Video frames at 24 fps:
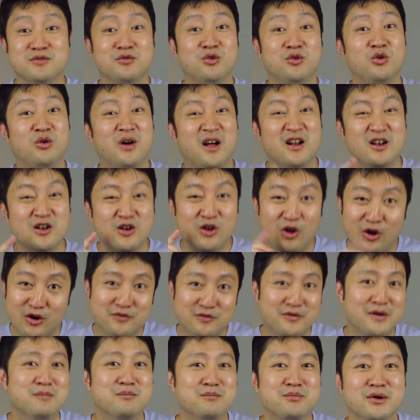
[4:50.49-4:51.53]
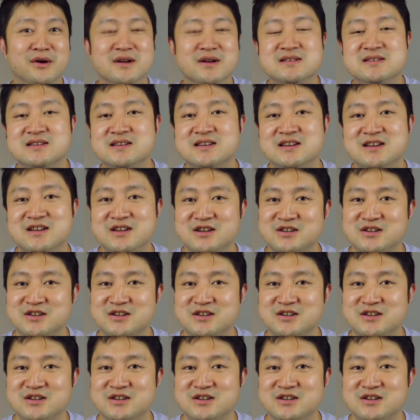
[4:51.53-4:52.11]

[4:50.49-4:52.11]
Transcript: of all, a lot of input.